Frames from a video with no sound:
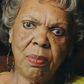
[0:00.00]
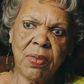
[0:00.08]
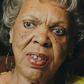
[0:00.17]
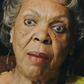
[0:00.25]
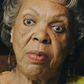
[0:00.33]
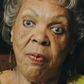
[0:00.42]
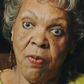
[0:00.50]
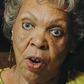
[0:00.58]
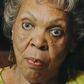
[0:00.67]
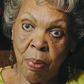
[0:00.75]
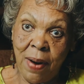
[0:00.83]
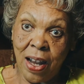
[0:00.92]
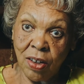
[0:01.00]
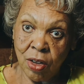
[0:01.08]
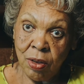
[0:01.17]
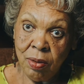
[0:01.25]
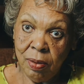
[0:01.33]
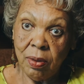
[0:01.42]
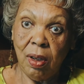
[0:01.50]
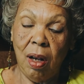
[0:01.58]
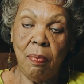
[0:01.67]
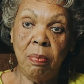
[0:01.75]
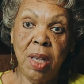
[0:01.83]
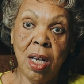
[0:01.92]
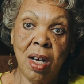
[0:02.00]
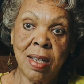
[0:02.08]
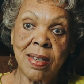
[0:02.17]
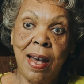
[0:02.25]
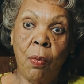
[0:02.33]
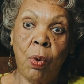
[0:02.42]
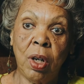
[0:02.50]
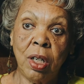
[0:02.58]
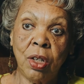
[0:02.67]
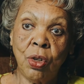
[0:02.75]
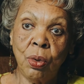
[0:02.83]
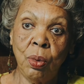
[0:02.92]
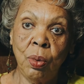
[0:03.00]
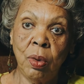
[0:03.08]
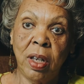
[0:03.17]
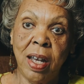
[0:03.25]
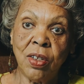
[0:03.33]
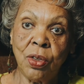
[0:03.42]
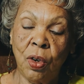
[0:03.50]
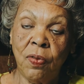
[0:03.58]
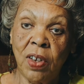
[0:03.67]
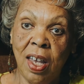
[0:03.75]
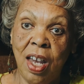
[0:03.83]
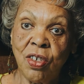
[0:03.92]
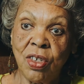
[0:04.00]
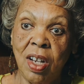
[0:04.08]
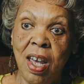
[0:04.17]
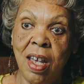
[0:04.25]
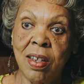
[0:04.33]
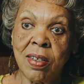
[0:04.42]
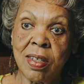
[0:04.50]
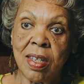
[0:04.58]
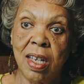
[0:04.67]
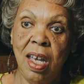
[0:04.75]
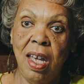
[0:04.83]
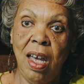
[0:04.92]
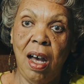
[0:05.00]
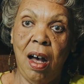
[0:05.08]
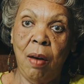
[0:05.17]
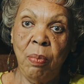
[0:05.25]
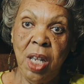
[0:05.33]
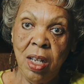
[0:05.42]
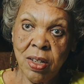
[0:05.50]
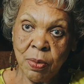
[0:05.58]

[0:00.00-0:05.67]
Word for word: something very practical because I wanted to get certification as a media